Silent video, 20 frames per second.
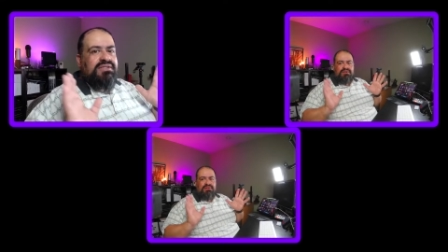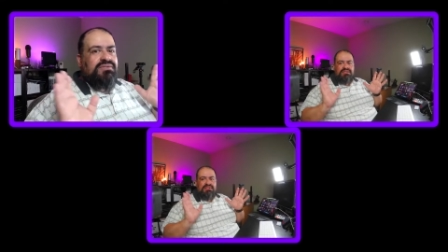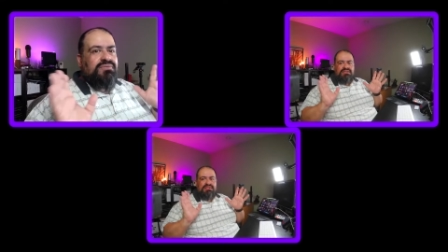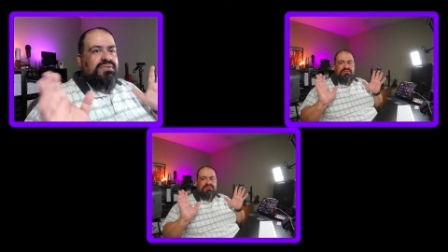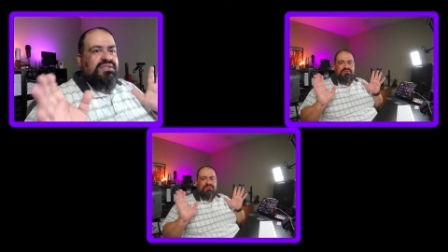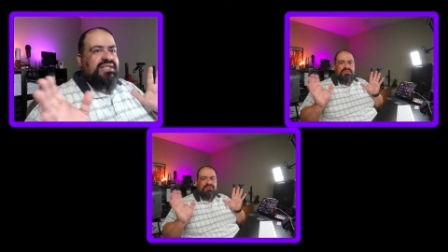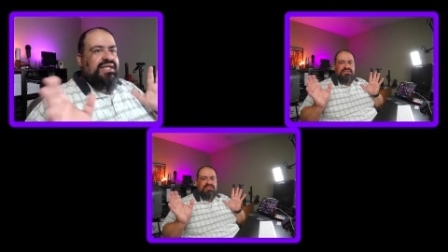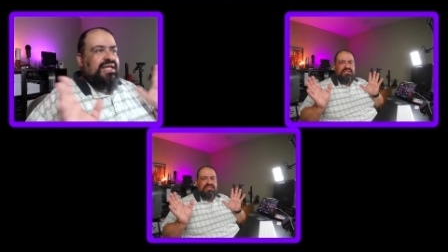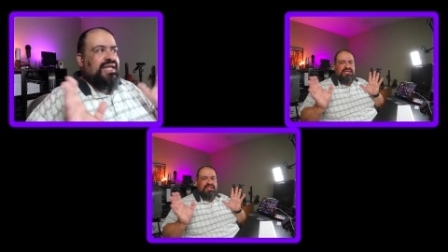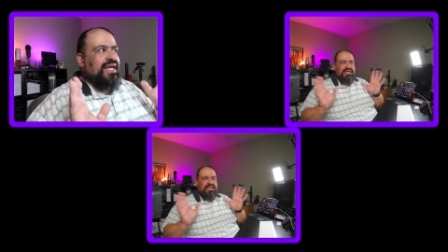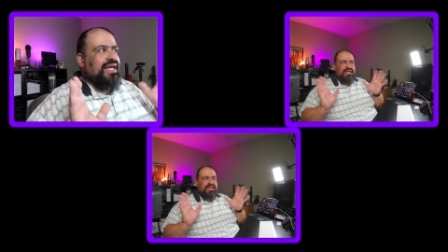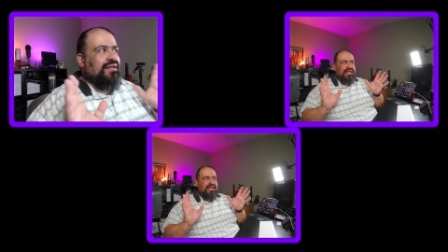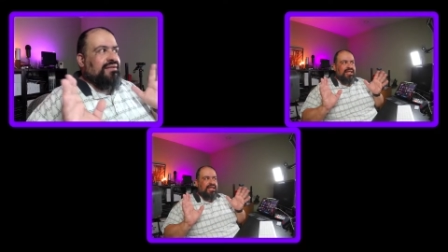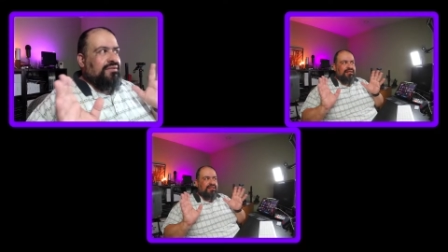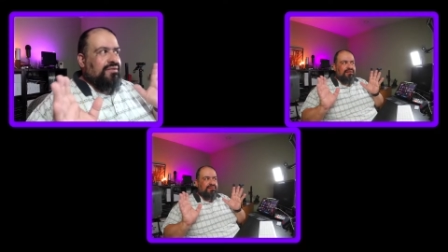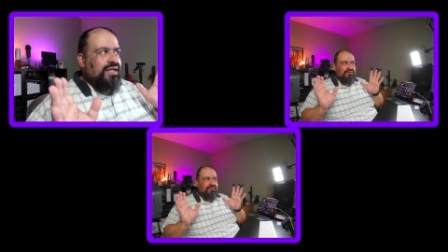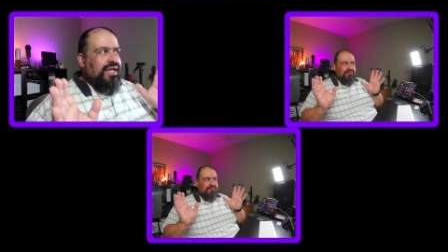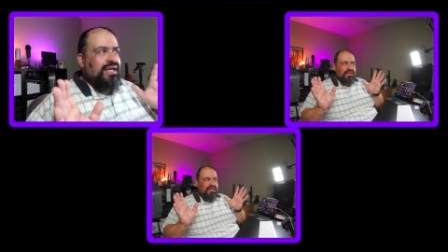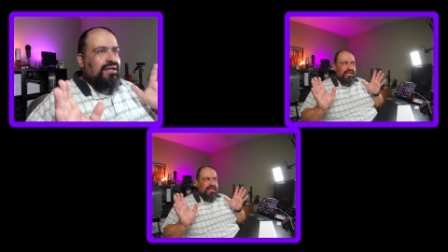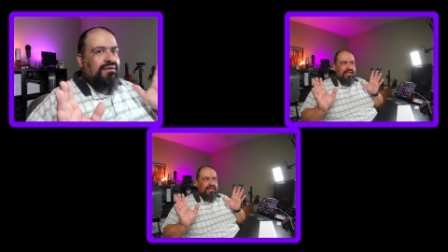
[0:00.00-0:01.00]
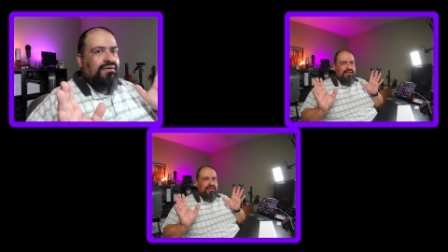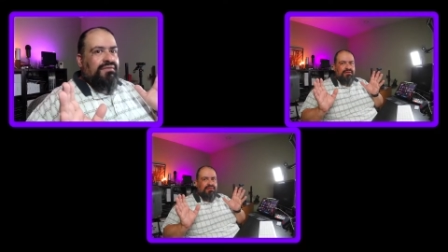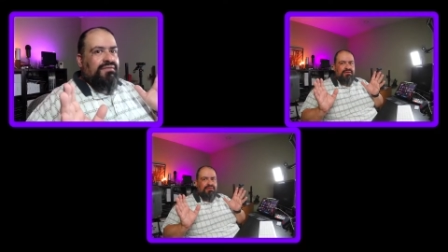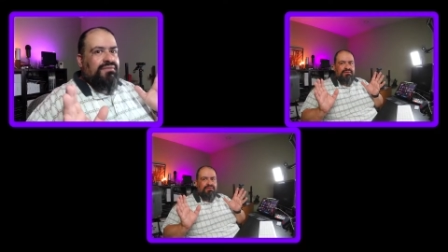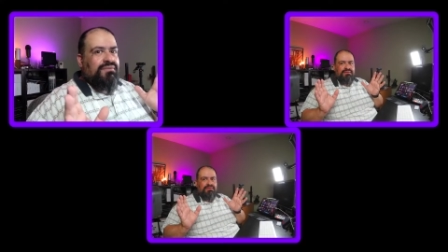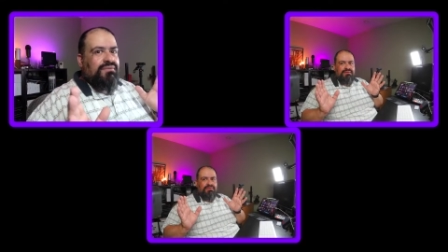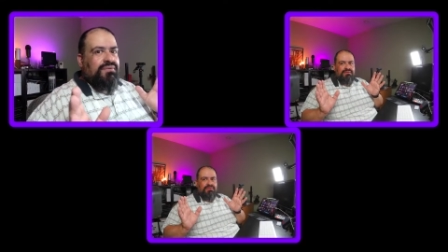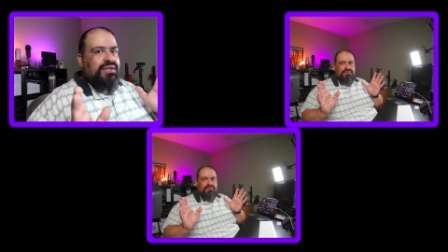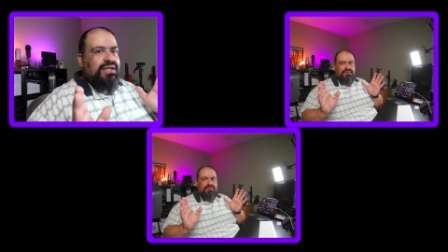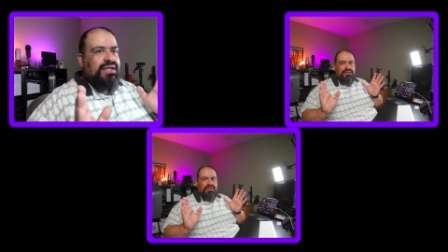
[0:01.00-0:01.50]
which I can't look at all
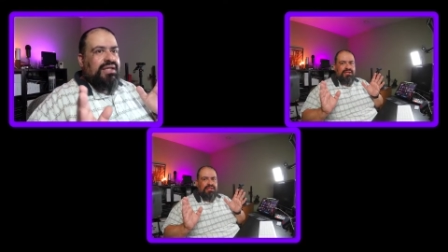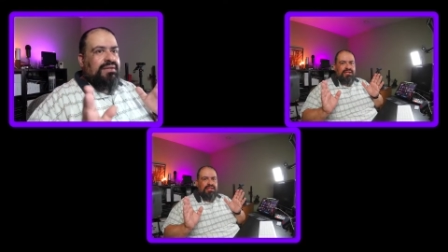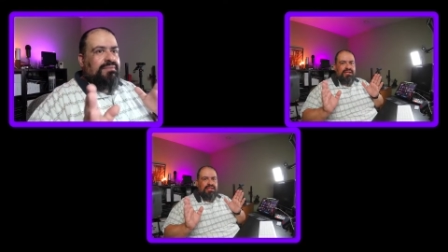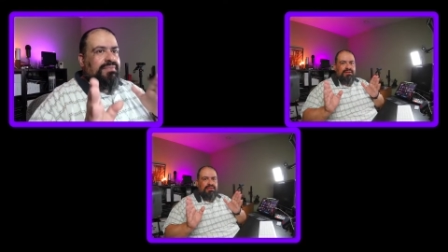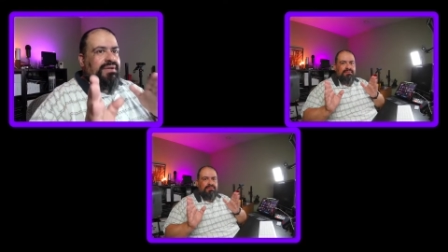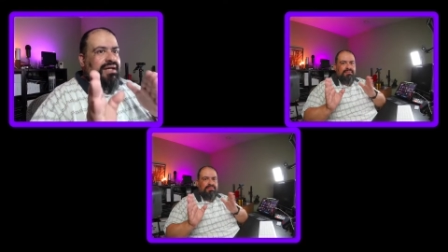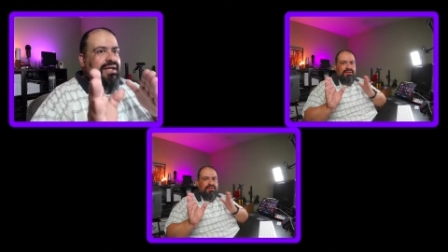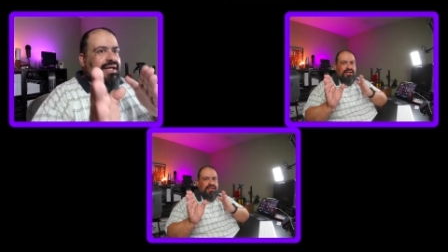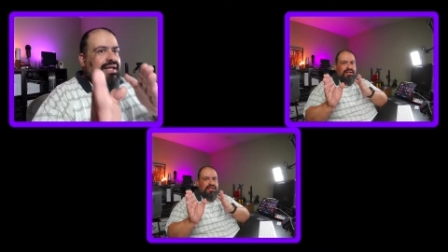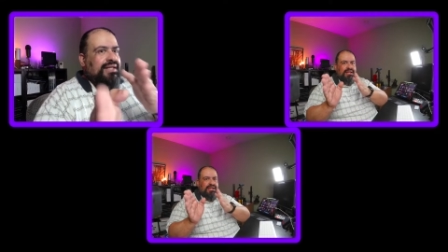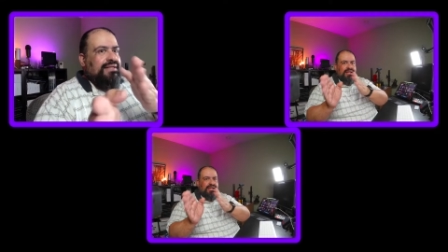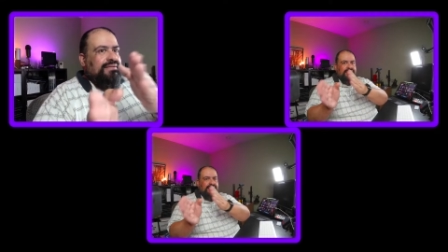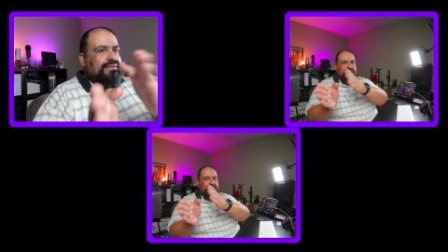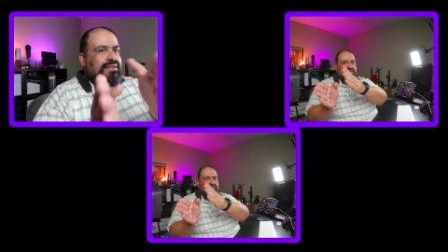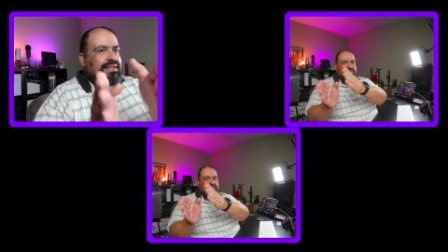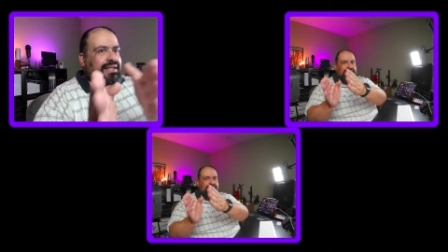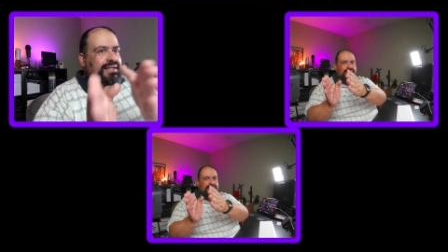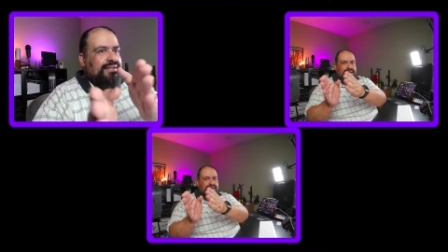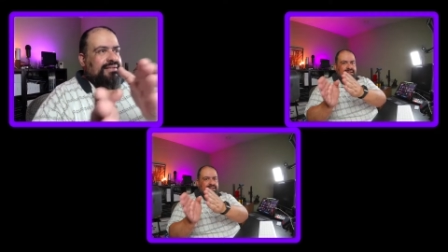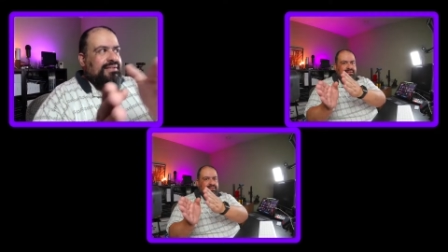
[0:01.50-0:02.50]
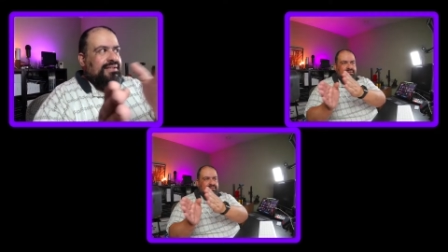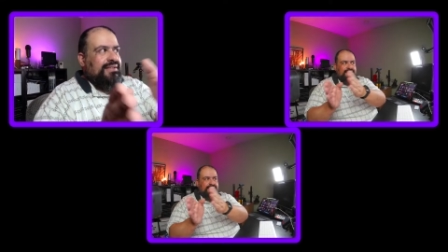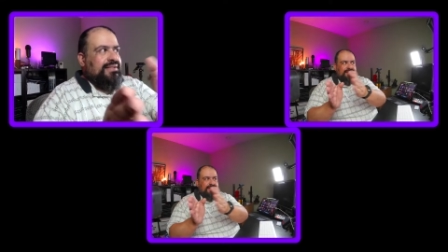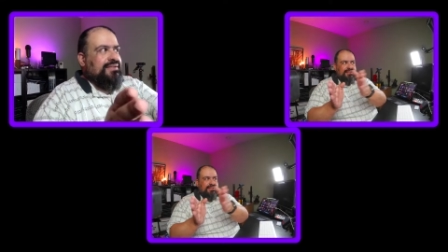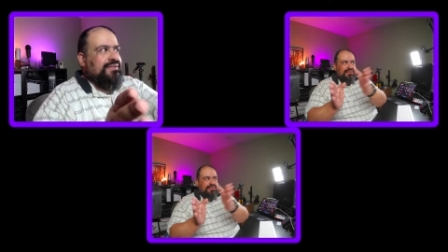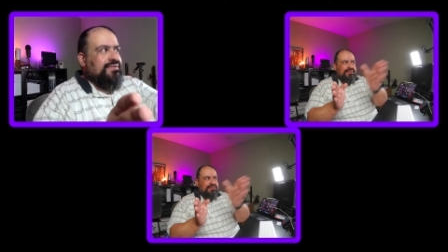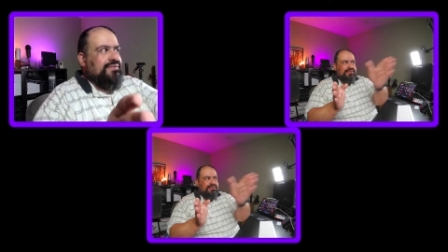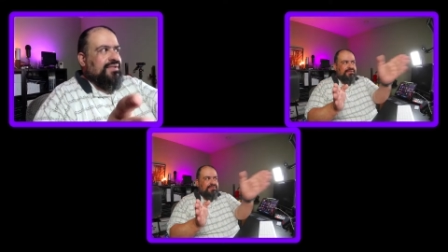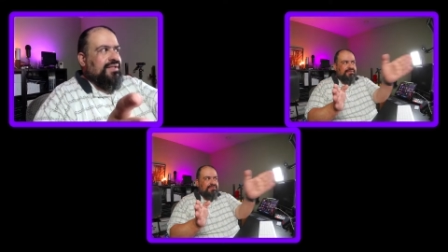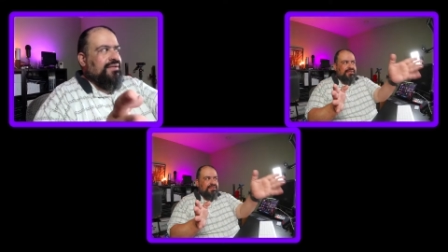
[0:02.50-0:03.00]
three, but I got uh, these
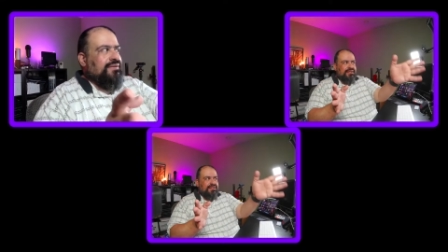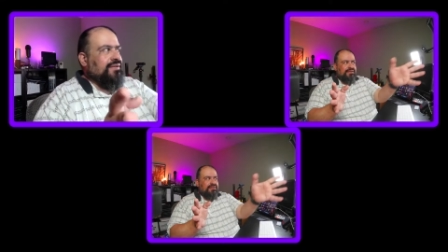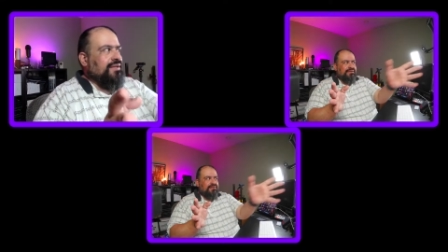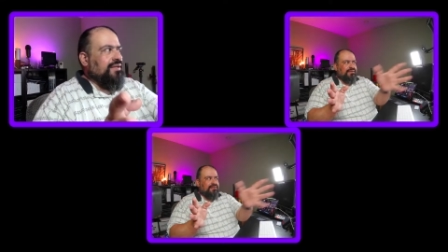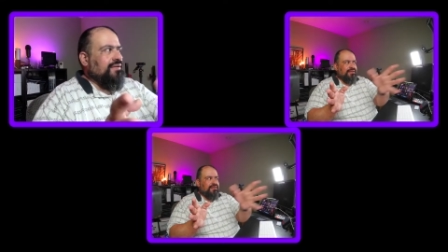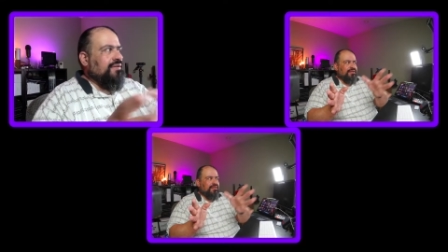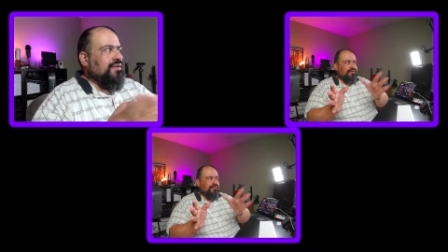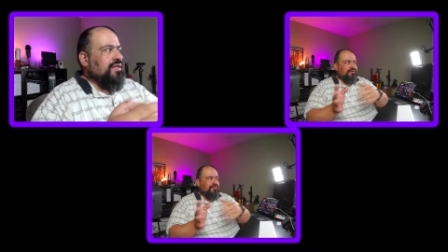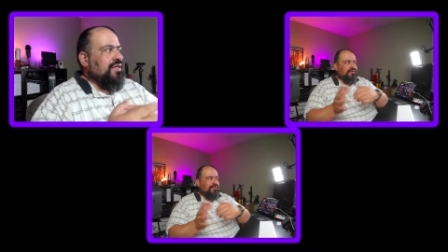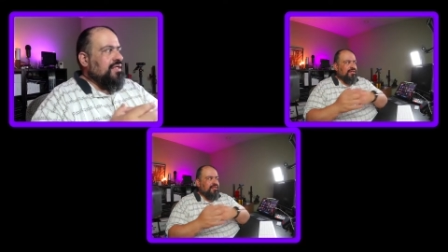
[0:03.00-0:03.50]
two there. There.